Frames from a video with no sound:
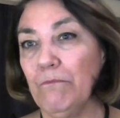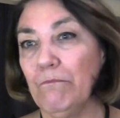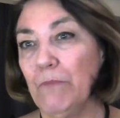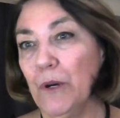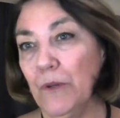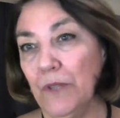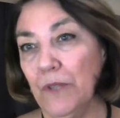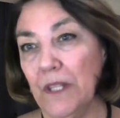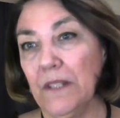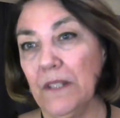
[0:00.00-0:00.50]

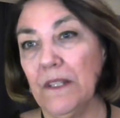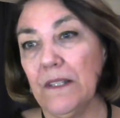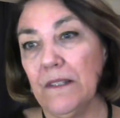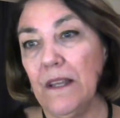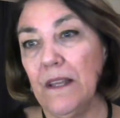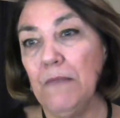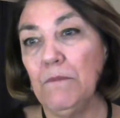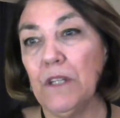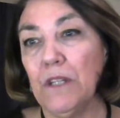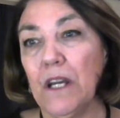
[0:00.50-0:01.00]
both at the
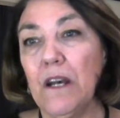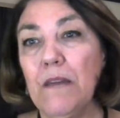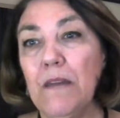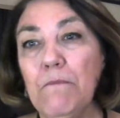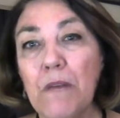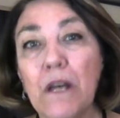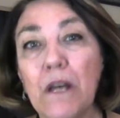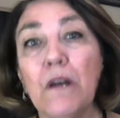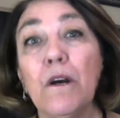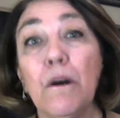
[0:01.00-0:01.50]
same
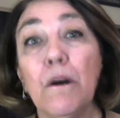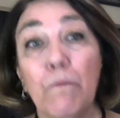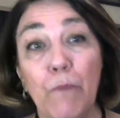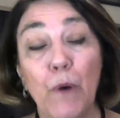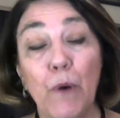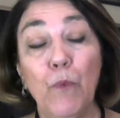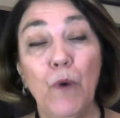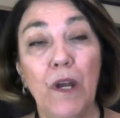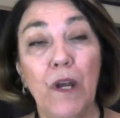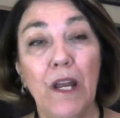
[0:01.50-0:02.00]
time.
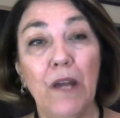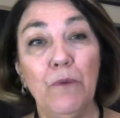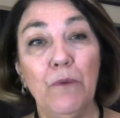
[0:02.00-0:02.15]
But what I